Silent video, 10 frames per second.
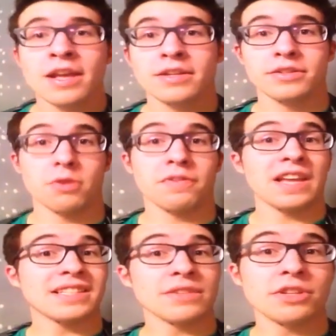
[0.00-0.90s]
So if
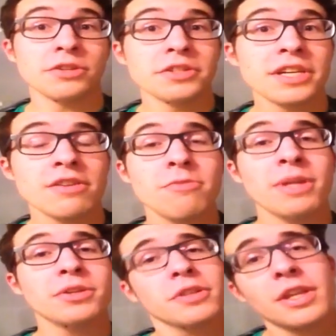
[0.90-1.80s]
that sounds interesting to you,
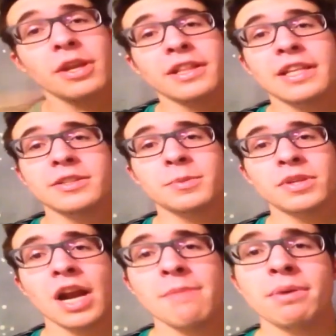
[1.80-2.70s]
make sure that you hit that
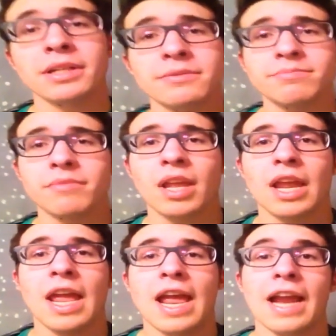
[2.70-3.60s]
subscribe button.
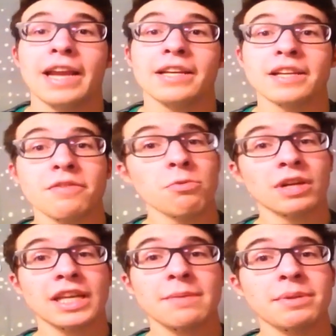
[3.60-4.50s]
And if you want
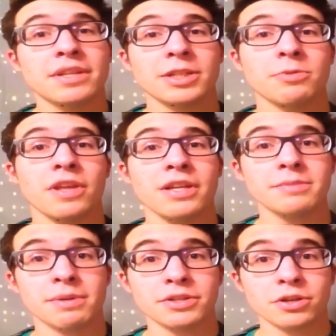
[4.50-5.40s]
to keep in touch with us,
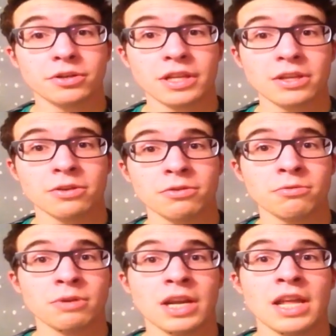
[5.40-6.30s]
make sure that
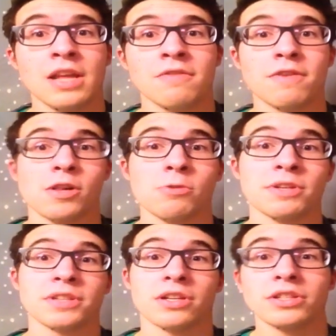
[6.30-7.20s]
you follow
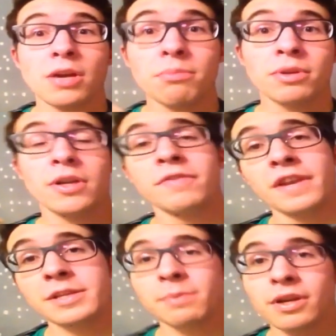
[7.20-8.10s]
us on Tumblr,
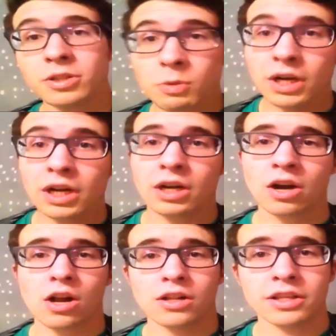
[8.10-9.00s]
Facebook, Twitter,
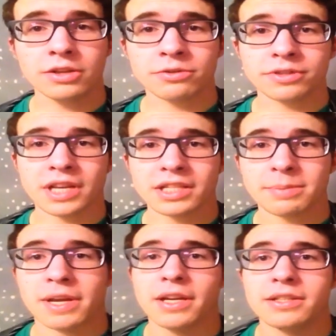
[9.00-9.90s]
all the usual
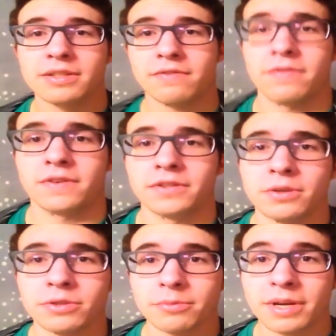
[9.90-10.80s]
suspects for
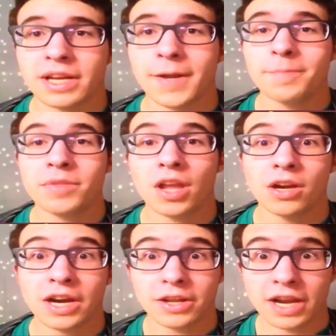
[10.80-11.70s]
social media.
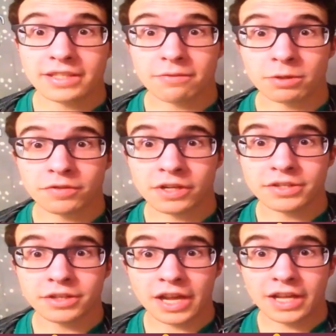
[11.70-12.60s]
Alright, you guys have a wonderful
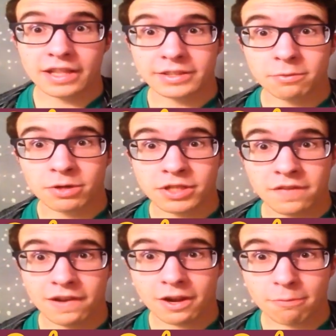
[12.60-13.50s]
rest of your day. Thanks for watching the
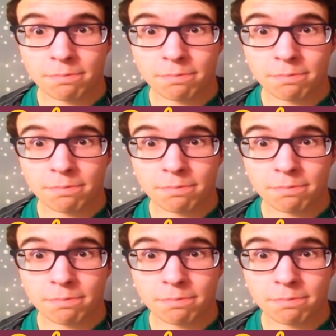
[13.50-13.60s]
video.